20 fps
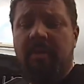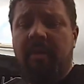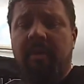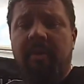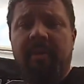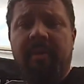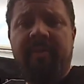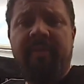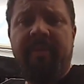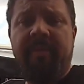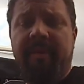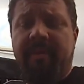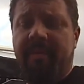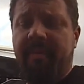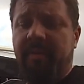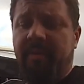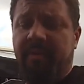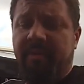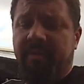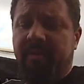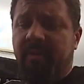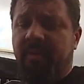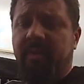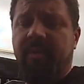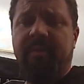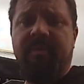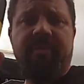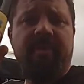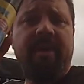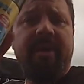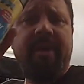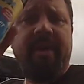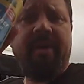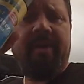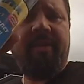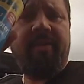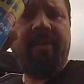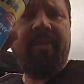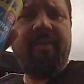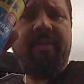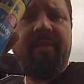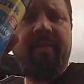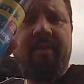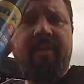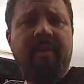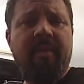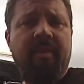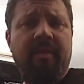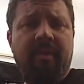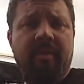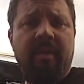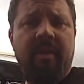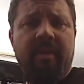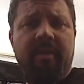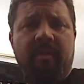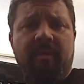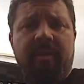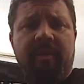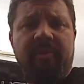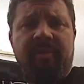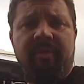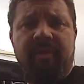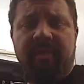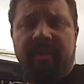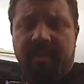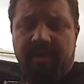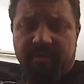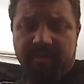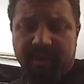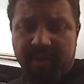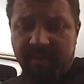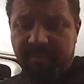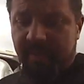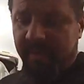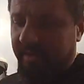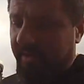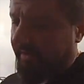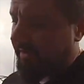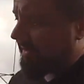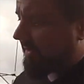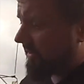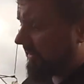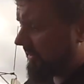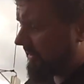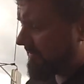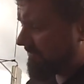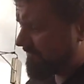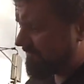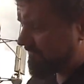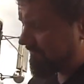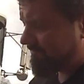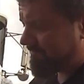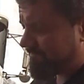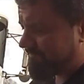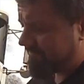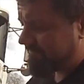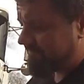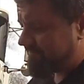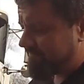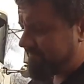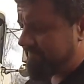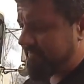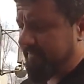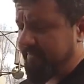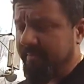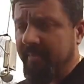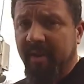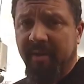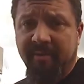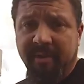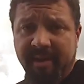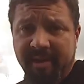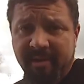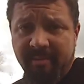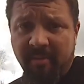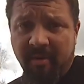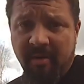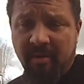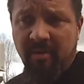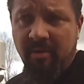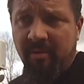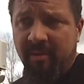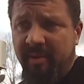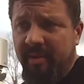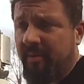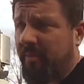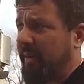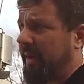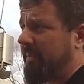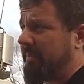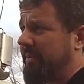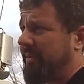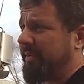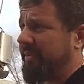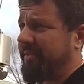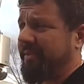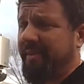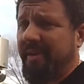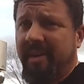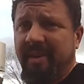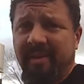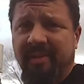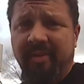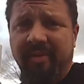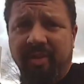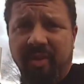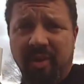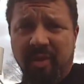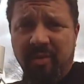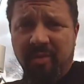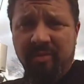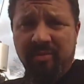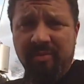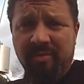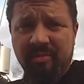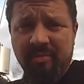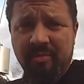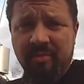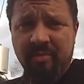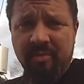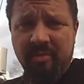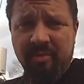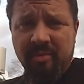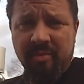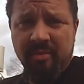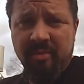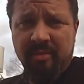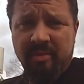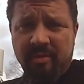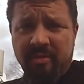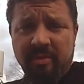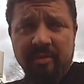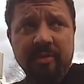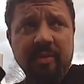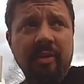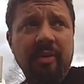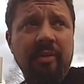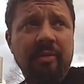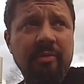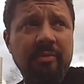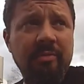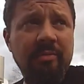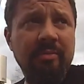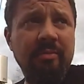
Ernest, let me have a little spurt of Rain-X on the windshield on the rig because it might rain tomorrow and the wiper's kind of slow. So